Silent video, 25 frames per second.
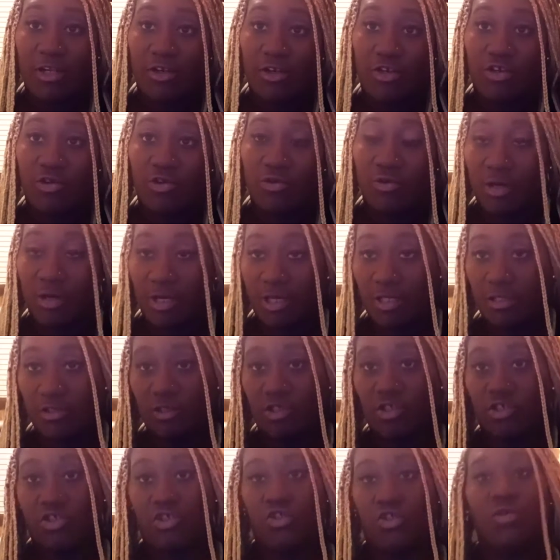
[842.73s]
to do it
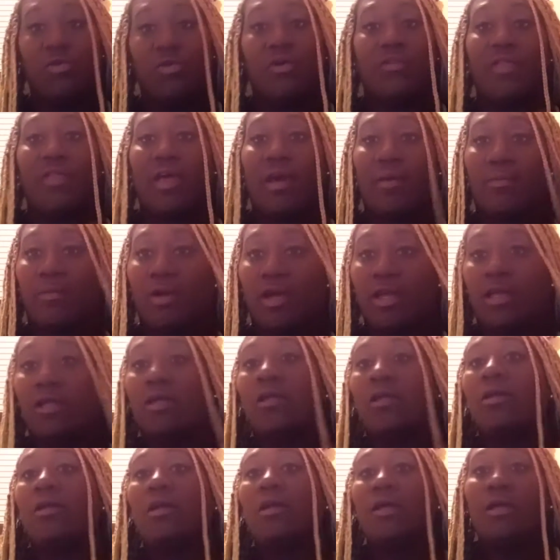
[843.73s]
that way.
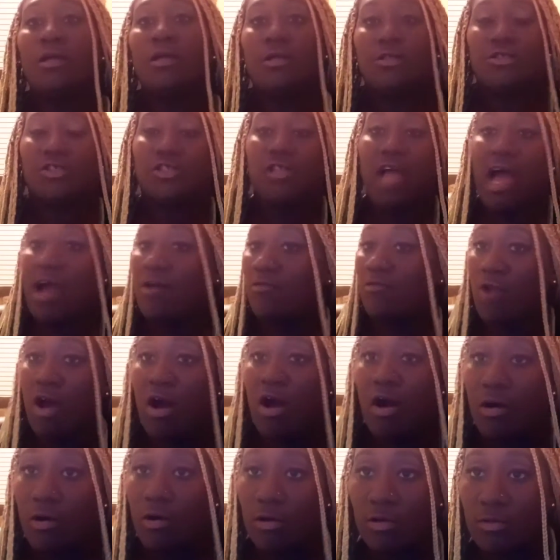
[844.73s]
It's not
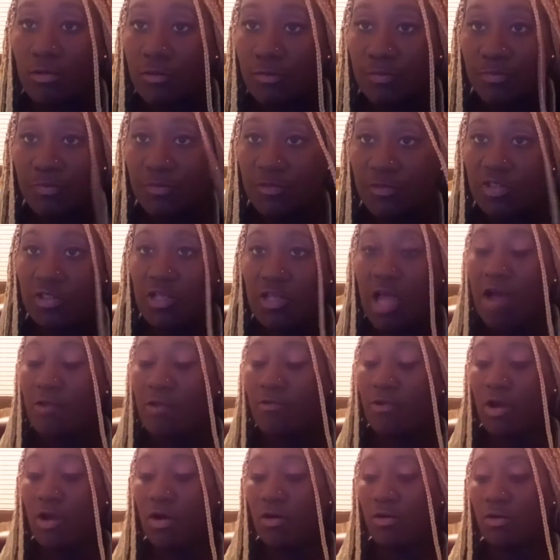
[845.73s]
wrong. It's not
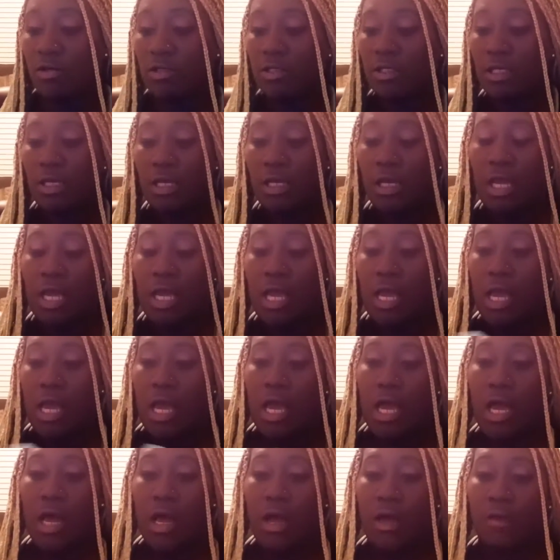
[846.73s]
wrong
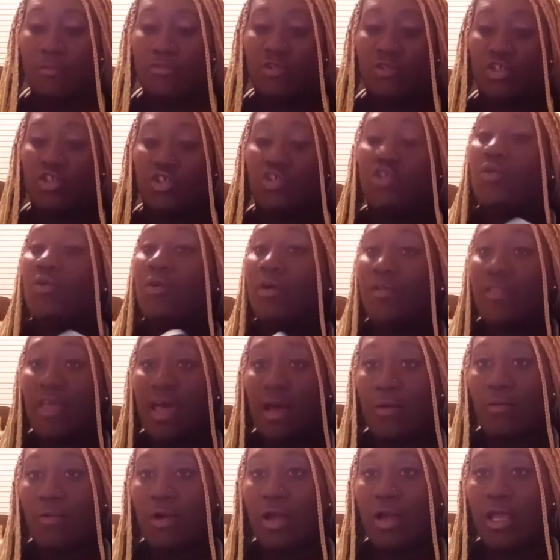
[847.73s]
to do it
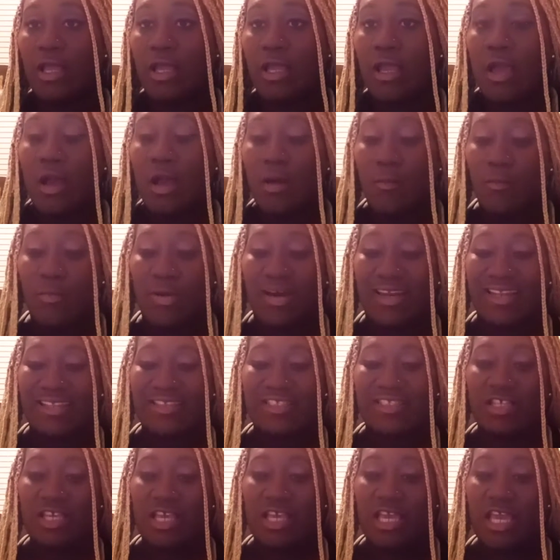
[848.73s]
that way, but
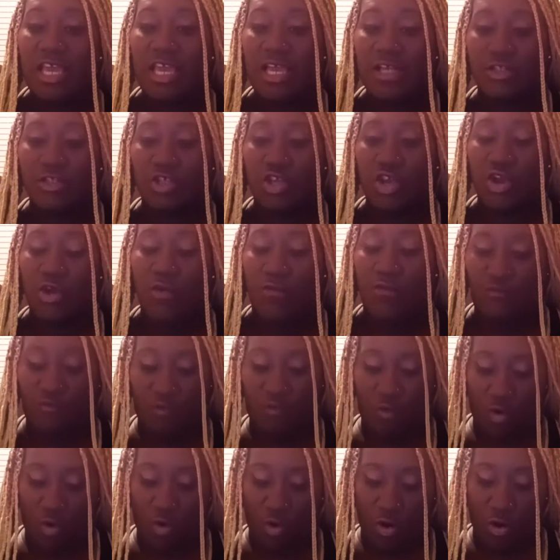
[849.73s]
it's easier
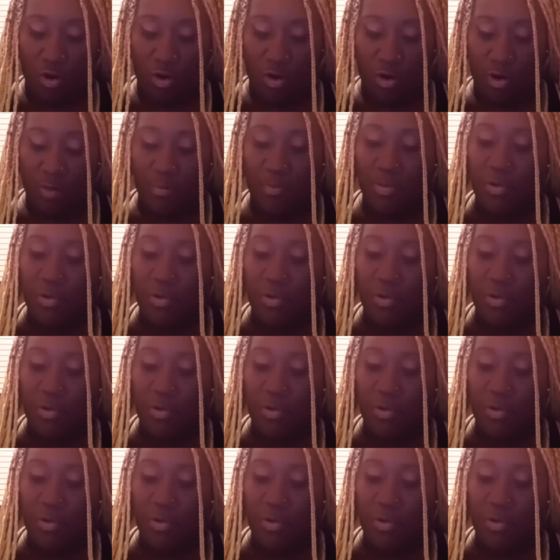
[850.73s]
for a